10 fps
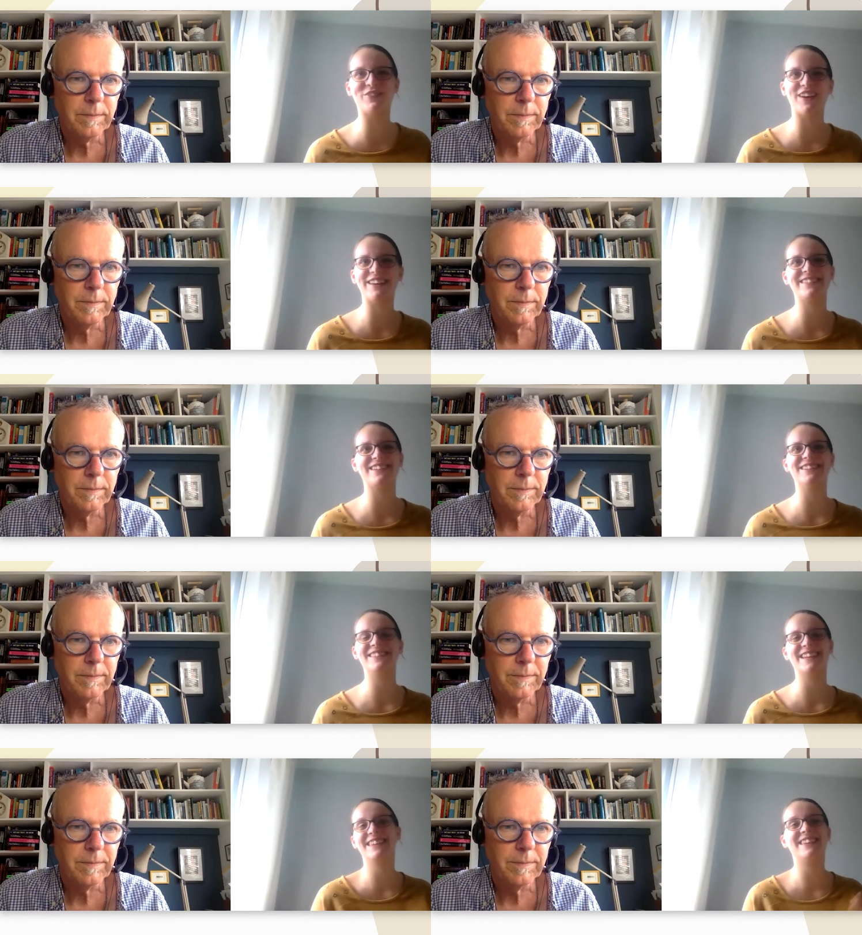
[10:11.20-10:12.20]
Speaker 1: I was first
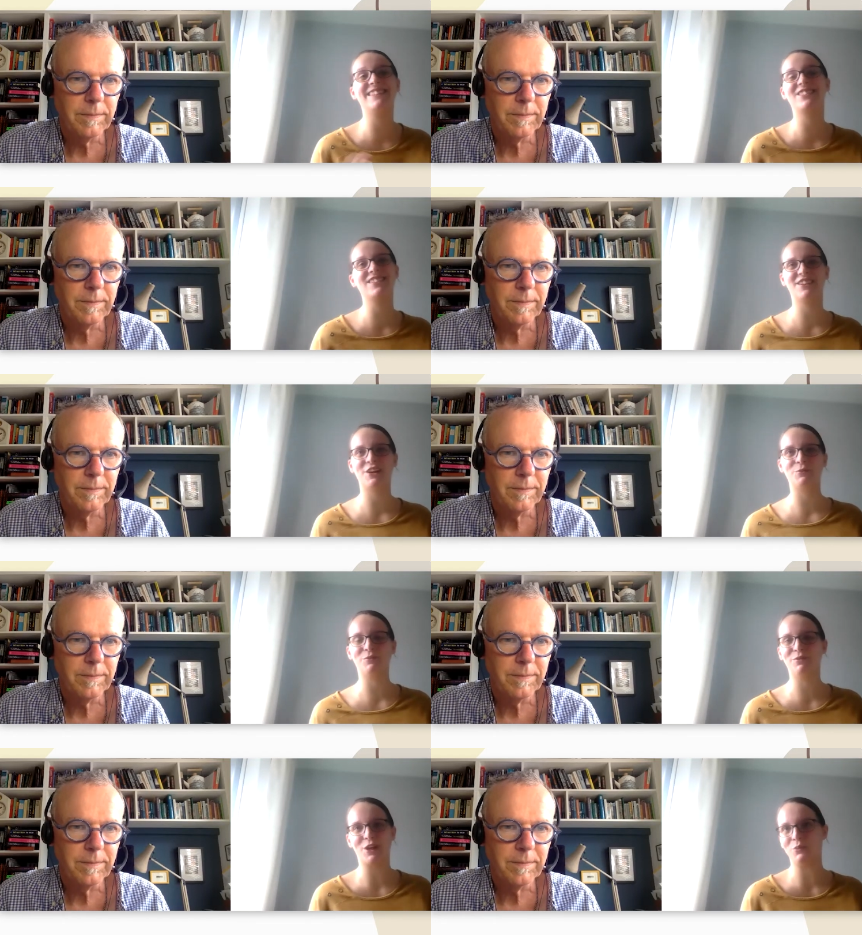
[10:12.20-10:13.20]
starting and there's just
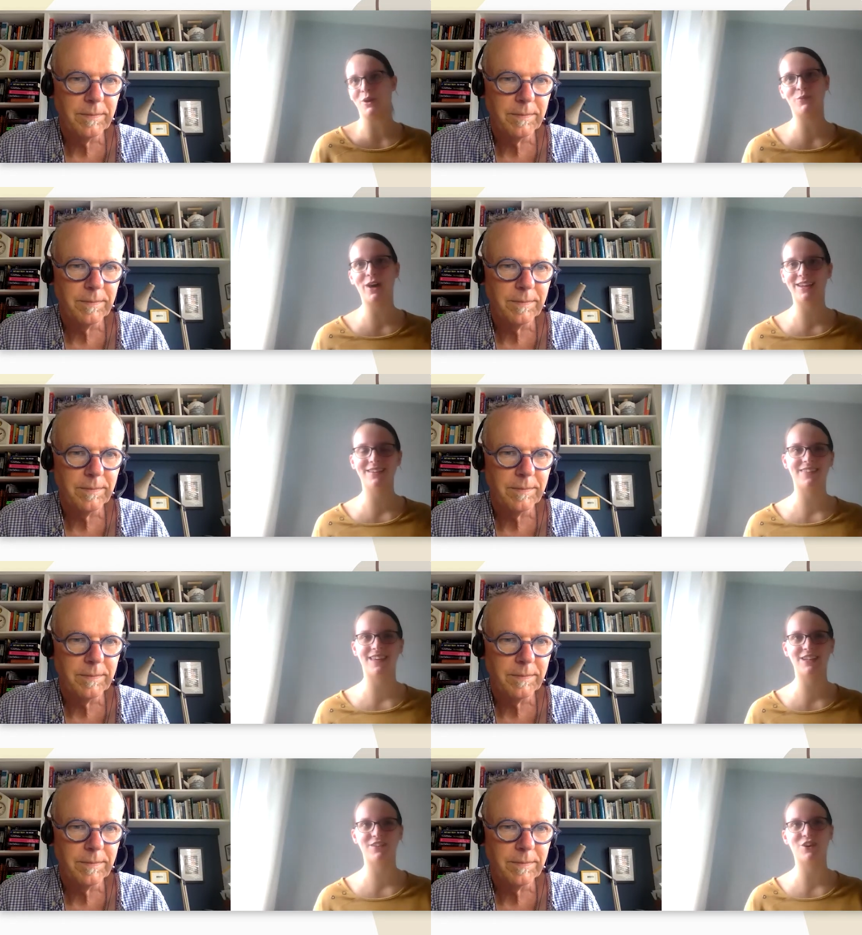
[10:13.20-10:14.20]
no no one way,
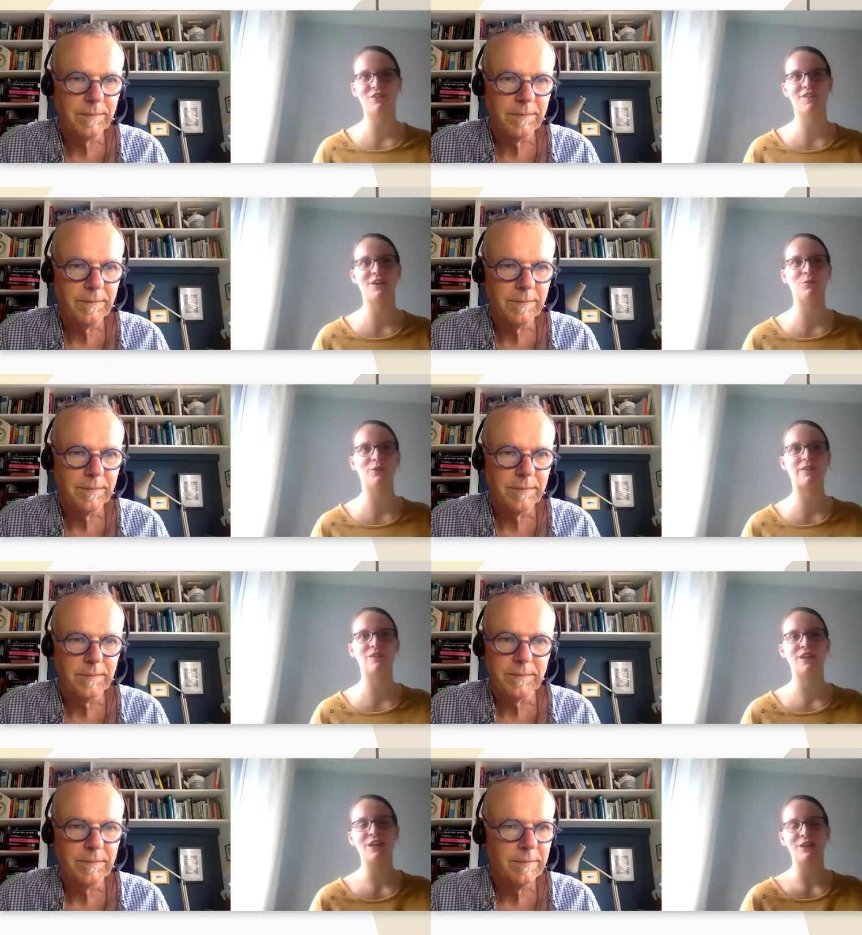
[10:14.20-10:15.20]
is there? You've got to find
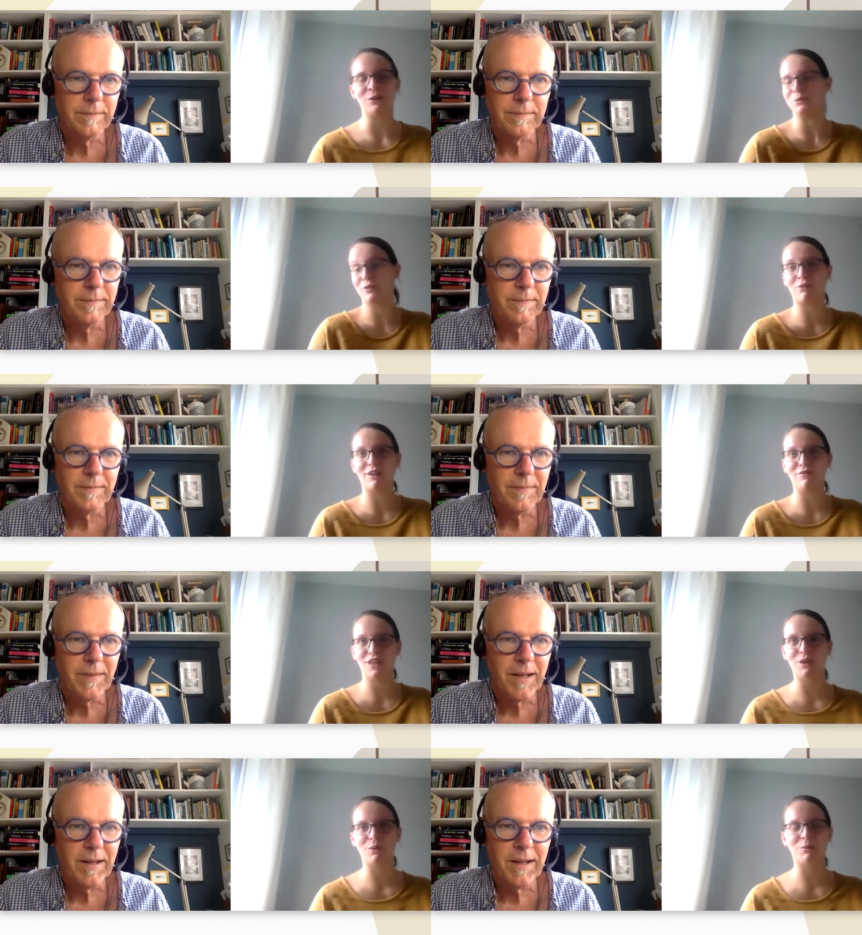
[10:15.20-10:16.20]
what's what's
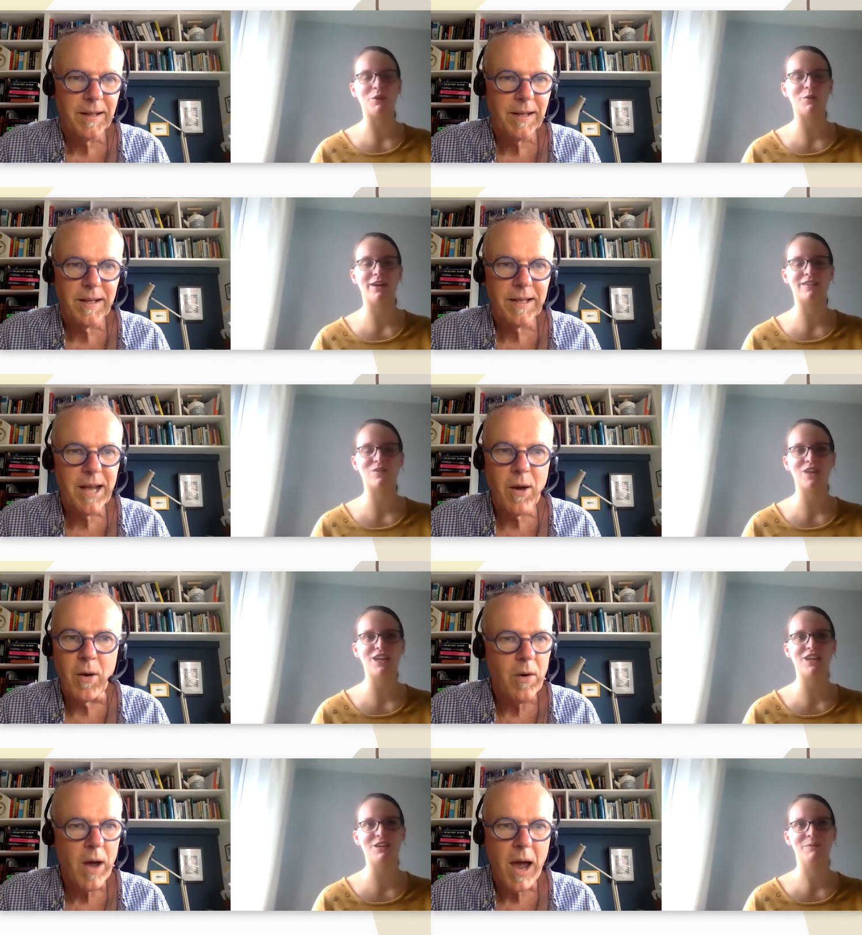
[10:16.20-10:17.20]
right for you and what
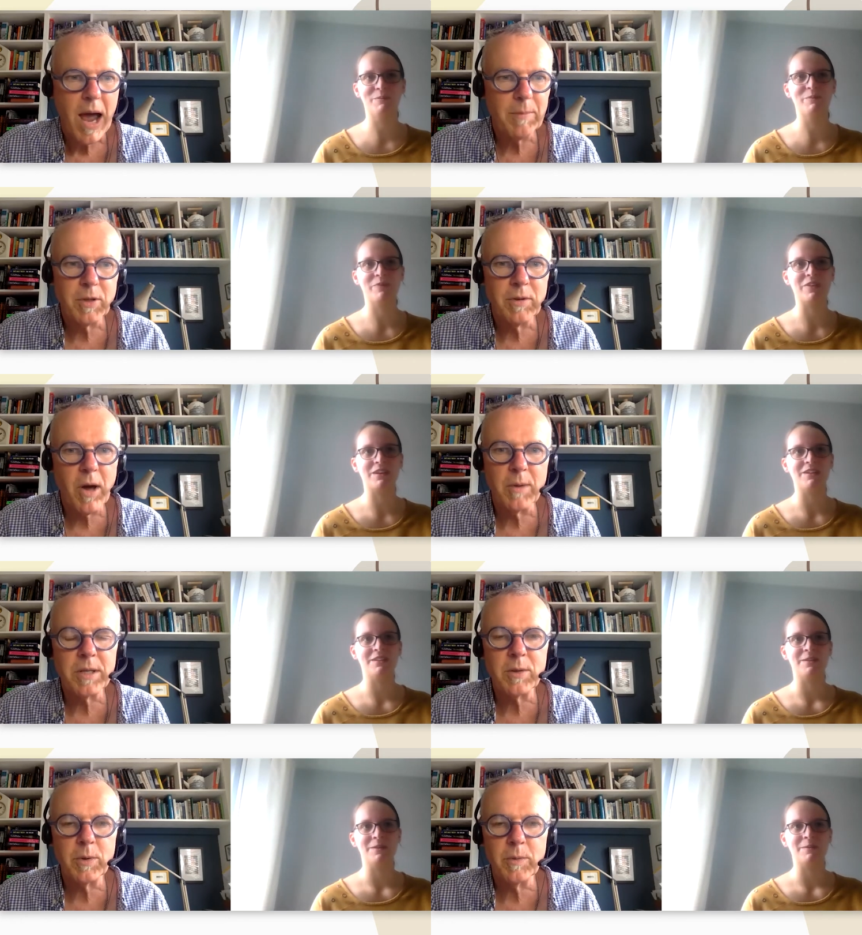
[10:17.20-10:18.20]
works no, for
Speaker 2: you. Absolutely not. I was
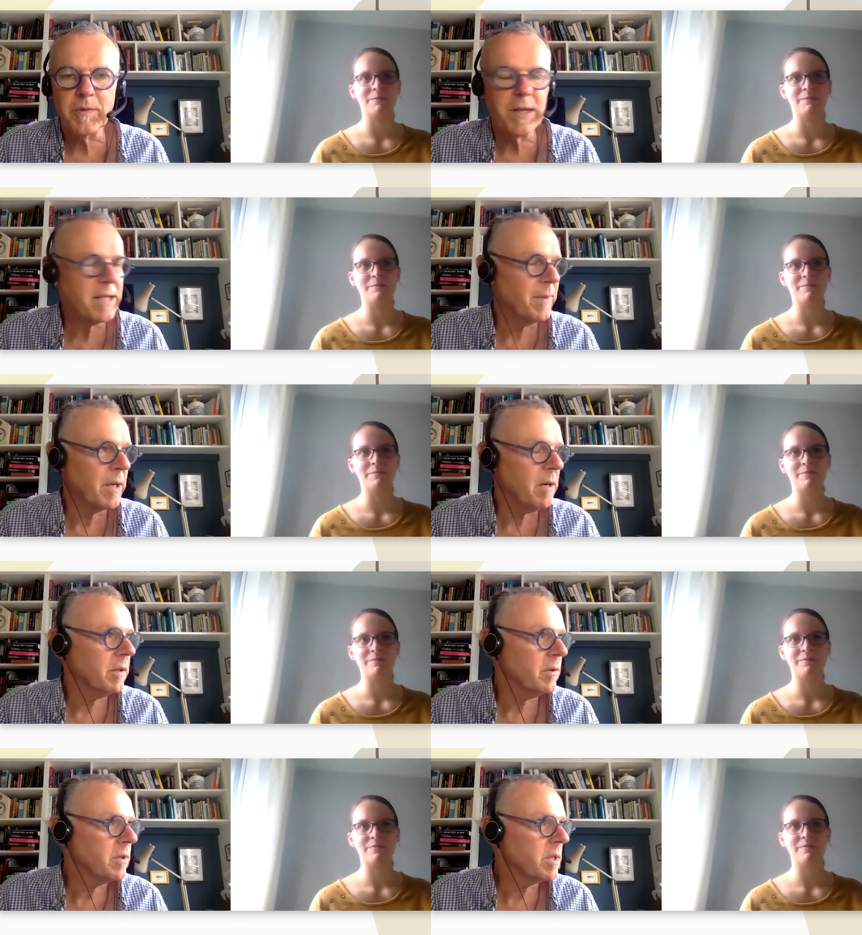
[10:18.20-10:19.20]
just talking with Vaseem Khan,
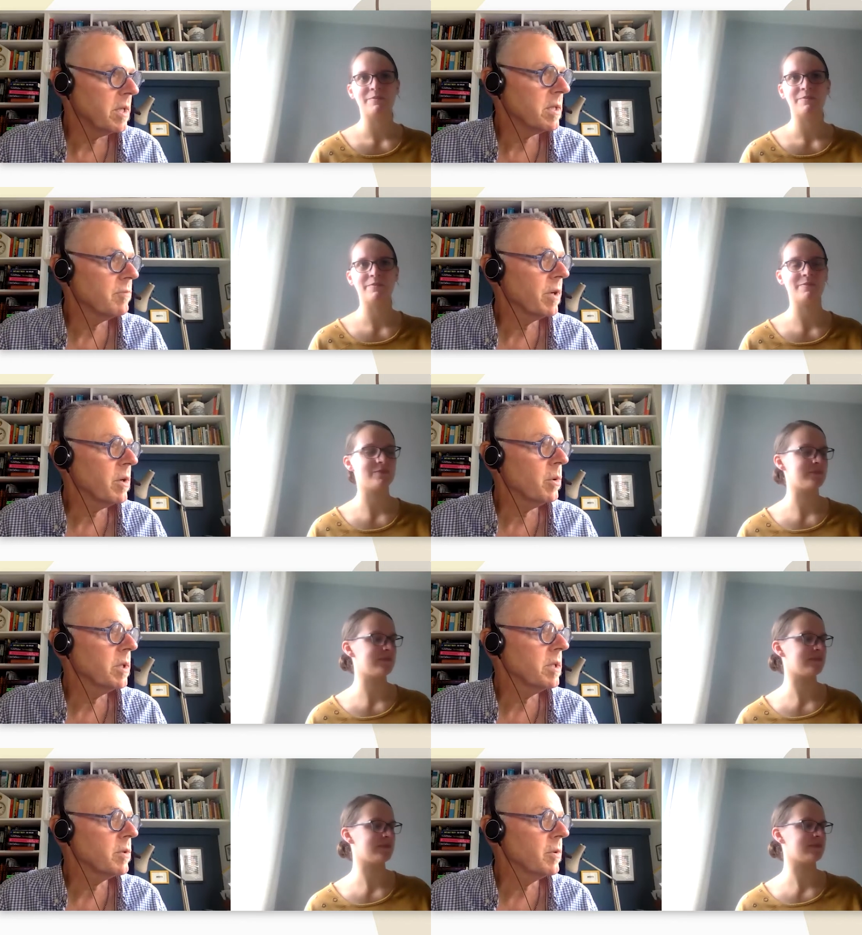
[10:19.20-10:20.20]
who's just
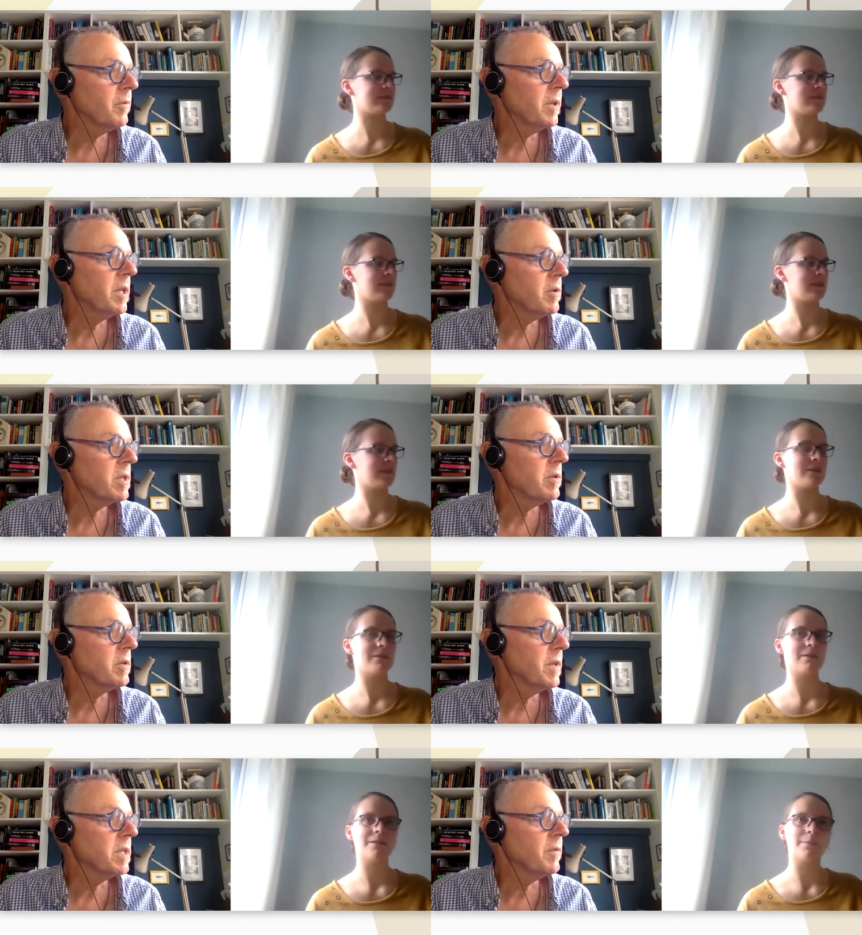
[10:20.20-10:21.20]
recorded a sort of video series
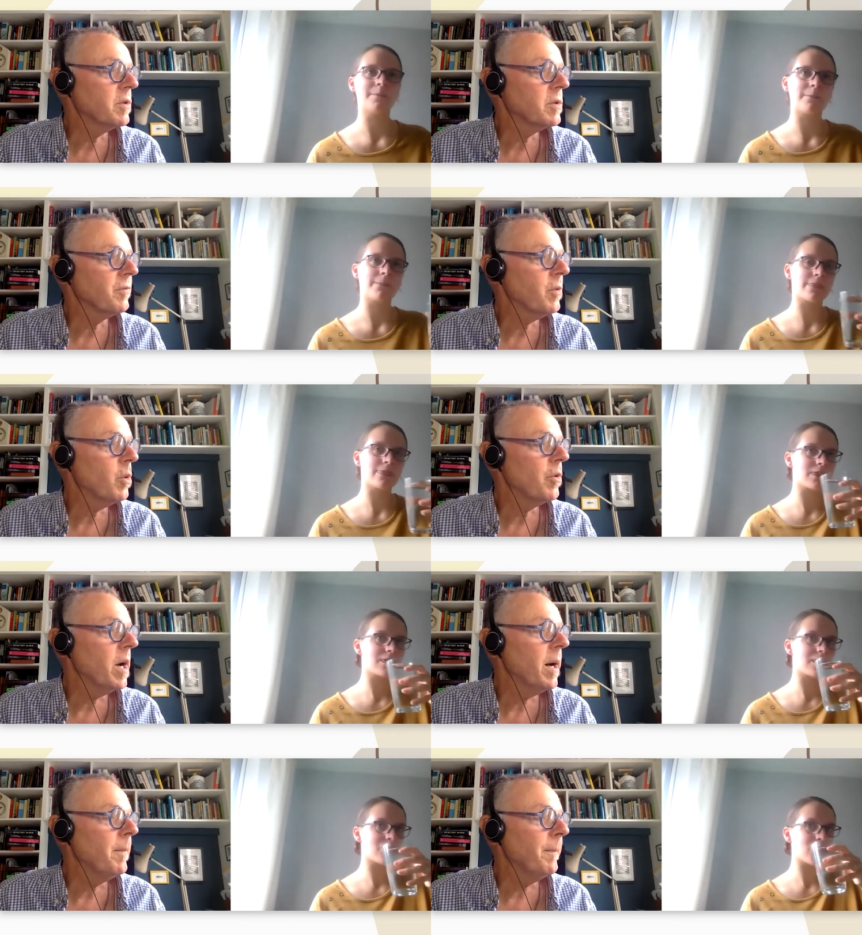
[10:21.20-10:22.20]
of interviews for
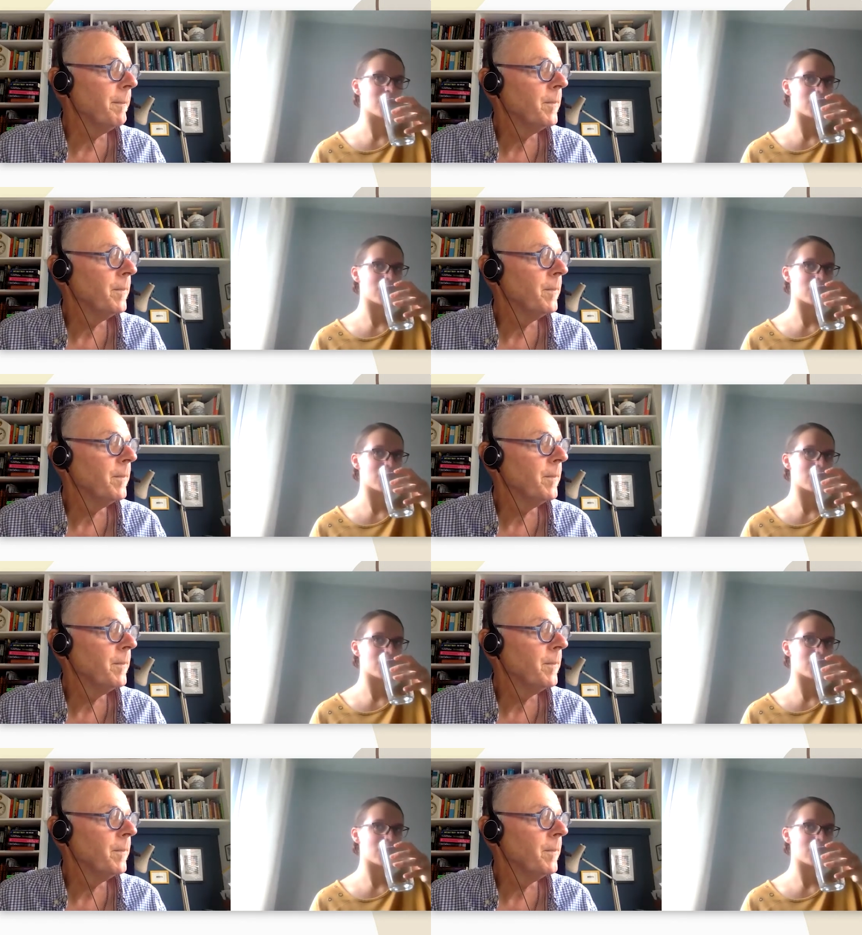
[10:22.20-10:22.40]
um,